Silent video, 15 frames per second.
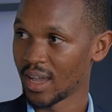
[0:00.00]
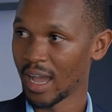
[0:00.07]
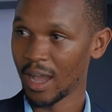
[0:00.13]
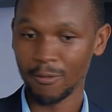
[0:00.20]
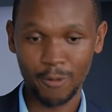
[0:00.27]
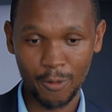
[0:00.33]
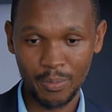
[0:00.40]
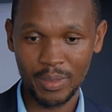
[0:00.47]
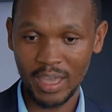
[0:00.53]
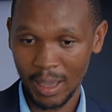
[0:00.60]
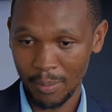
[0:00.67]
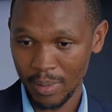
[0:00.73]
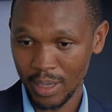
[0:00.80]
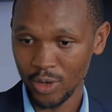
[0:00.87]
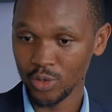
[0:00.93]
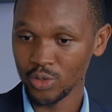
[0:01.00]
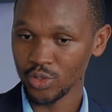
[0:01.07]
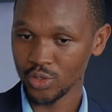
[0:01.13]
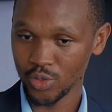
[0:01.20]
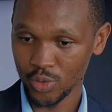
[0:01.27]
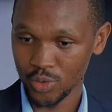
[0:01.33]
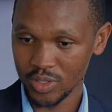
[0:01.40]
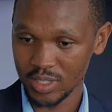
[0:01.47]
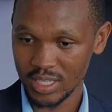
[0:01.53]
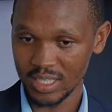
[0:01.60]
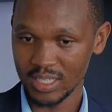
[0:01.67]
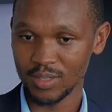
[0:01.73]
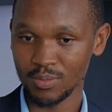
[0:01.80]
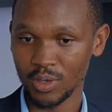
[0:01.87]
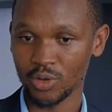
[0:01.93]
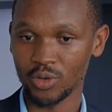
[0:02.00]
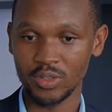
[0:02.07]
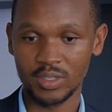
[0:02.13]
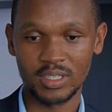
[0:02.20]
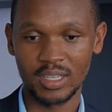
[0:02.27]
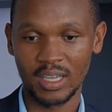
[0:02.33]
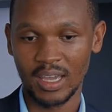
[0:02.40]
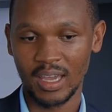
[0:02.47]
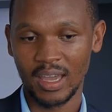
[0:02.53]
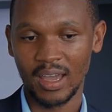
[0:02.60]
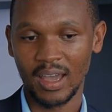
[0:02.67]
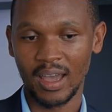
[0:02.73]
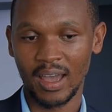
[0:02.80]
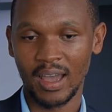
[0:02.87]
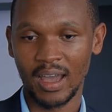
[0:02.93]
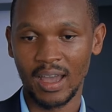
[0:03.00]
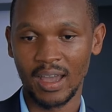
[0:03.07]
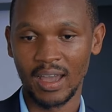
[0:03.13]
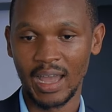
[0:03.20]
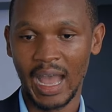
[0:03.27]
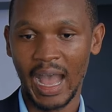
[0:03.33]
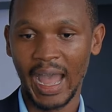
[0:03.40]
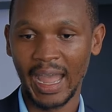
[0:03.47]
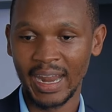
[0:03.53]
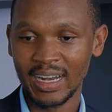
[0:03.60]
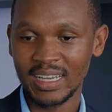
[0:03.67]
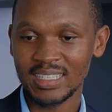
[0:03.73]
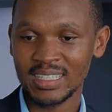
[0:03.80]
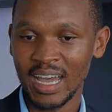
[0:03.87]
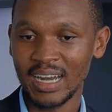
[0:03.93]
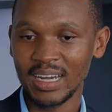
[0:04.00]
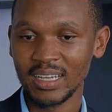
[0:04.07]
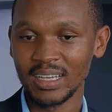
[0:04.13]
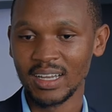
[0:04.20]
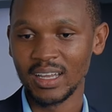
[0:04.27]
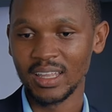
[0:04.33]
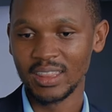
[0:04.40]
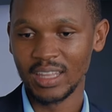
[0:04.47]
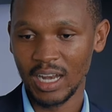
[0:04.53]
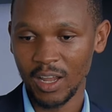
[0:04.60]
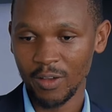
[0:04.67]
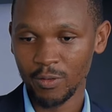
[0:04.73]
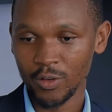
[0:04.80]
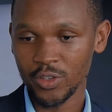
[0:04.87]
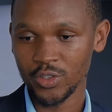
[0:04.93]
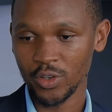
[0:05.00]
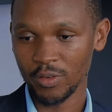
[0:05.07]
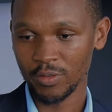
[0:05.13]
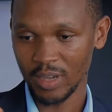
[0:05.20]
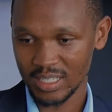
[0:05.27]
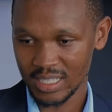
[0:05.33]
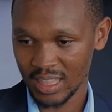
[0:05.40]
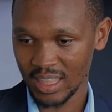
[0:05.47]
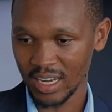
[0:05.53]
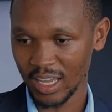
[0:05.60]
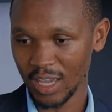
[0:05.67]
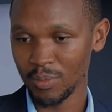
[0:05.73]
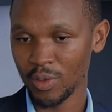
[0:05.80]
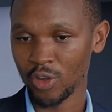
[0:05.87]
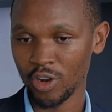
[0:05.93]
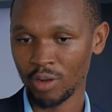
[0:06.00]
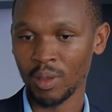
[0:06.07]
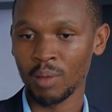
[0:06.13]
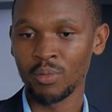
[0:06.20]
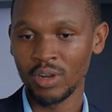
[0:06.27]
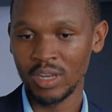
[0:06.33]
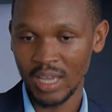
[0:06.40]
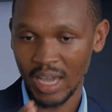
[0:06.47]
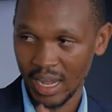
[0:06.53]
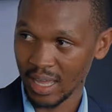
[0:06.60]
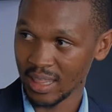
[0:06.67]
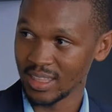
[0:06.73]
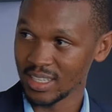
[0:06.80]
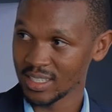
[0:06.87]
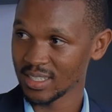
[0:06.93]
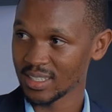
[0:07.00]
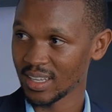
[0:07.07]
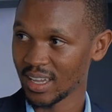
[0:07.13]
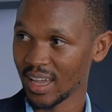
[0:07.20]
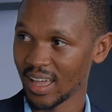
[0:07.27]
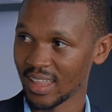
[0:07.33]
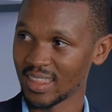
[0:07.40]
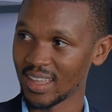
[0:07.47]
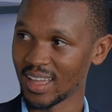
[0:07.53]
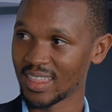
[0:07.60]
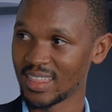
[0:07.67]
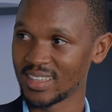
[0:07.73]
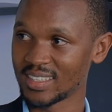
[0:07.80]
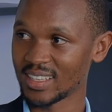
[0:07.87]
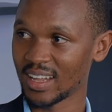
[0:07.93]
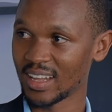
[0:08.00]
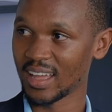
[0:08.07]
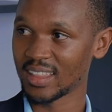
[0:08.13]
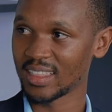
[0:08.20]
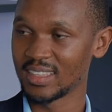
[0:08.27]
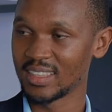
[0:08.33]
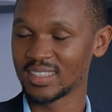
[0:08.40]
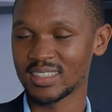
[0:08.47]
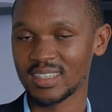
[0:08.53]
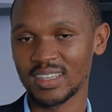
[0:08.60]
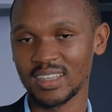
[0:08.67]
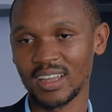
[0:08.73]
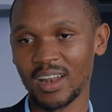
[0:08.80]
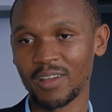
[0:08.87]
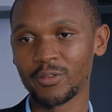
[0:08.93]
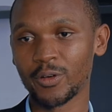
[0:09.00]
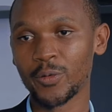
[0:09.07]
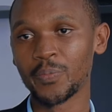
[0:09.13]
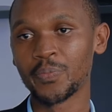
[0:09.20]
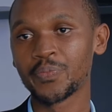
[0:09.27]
Uh, for me, I may not choose this because uh, I understand the levels of a certain chemical in my yes. body are at this, yes. at, at, this, at this level.